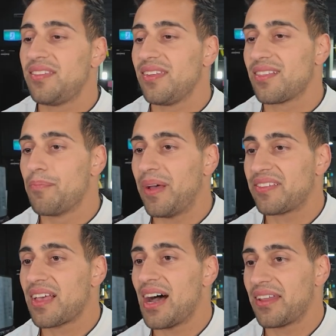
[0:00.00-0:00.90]
this is the
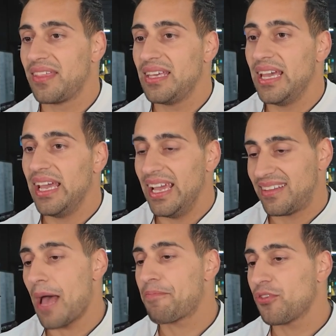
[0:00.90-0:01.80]
best card of the year?
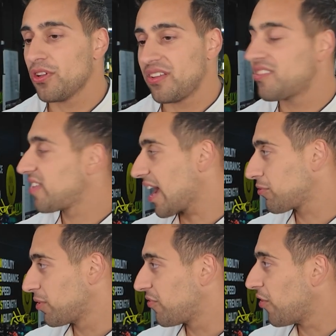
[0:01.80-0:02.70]
It's absolutely
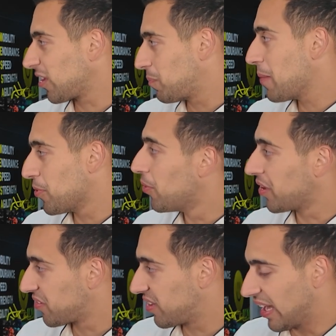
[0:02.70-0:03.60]
stacked with fights people
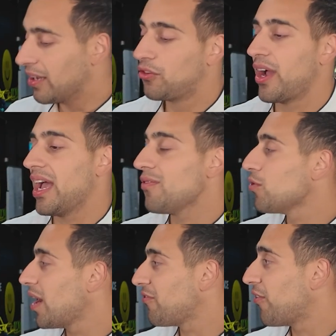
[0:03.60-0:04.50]
want to see. Great
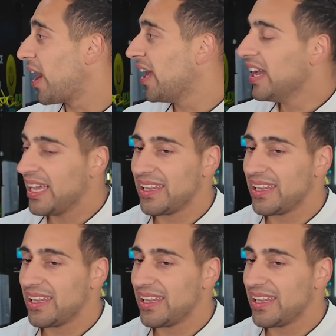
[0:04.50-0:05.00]
heavyweight fight.